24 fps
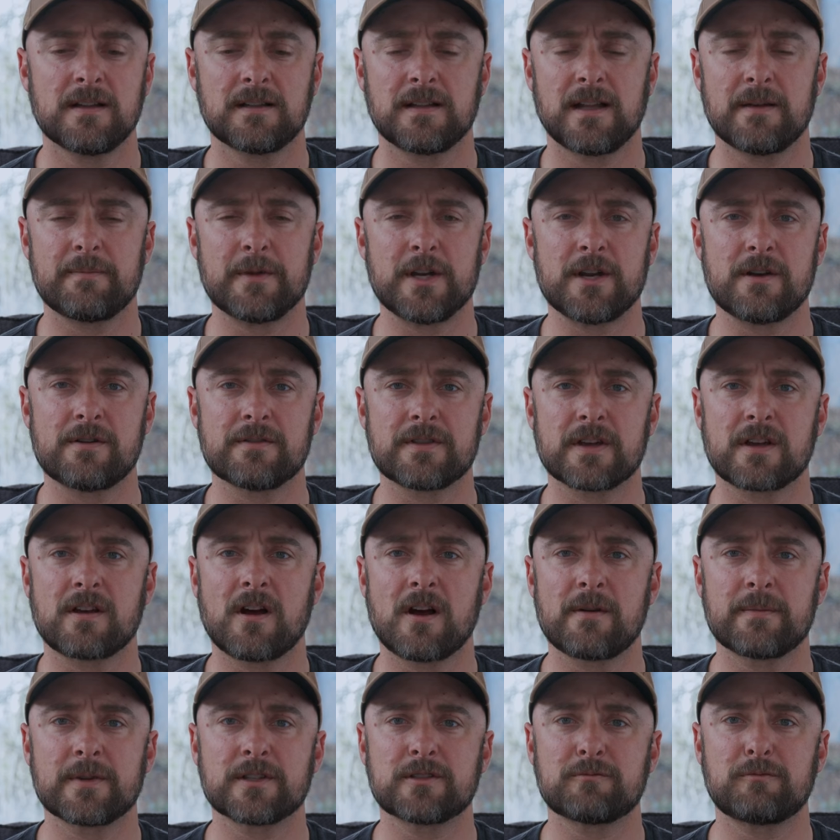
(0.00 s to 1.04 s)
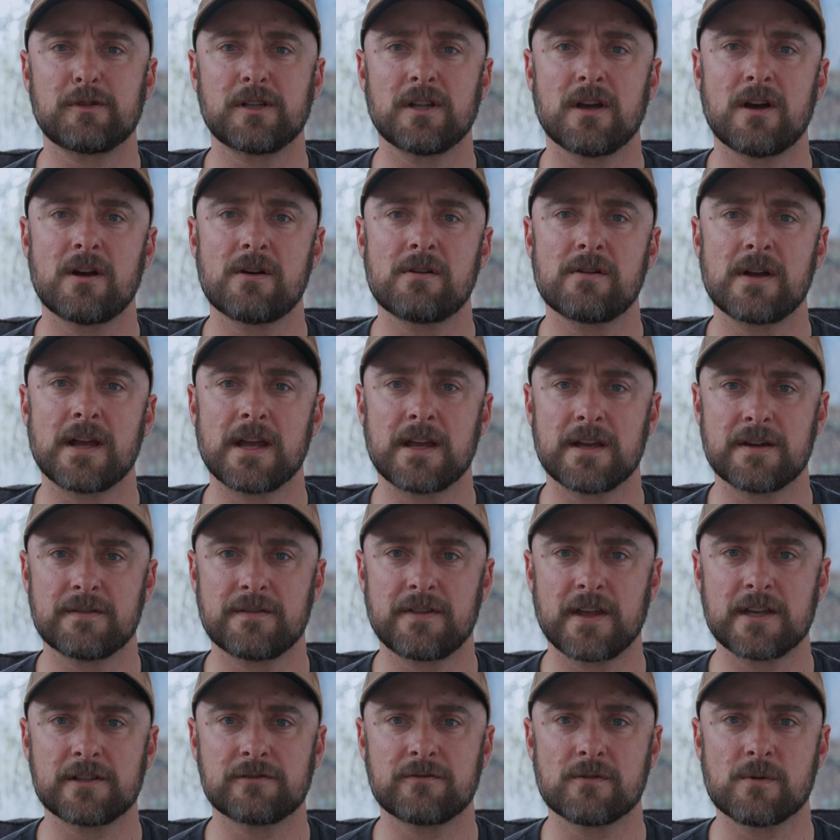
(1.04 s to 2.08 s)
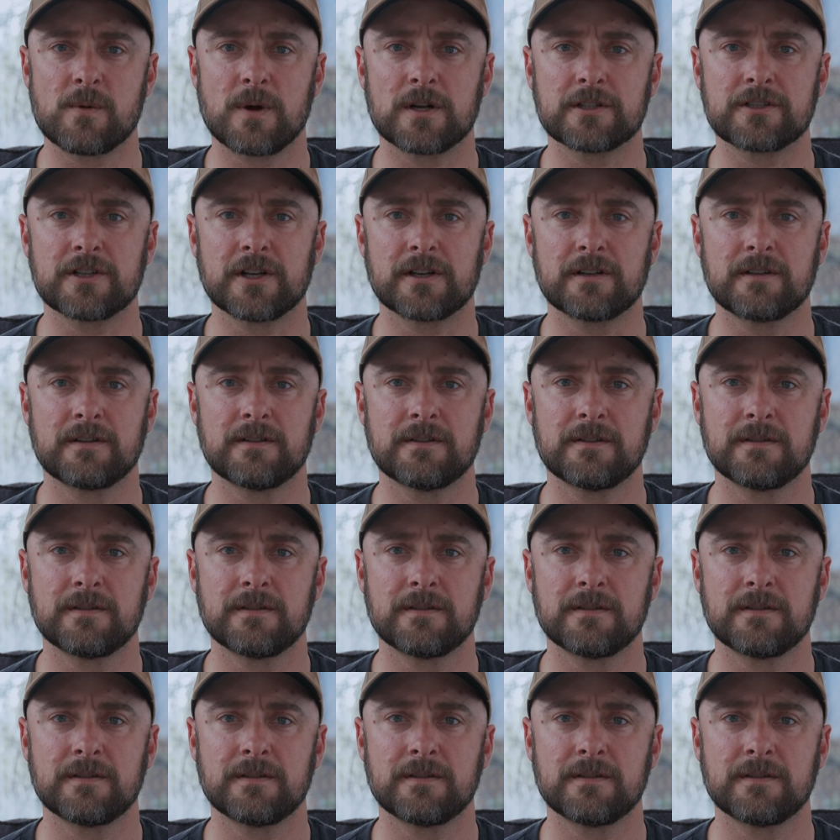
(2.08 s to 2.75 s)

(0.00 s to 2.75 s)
Let me know in the comments below, and thanks for watching.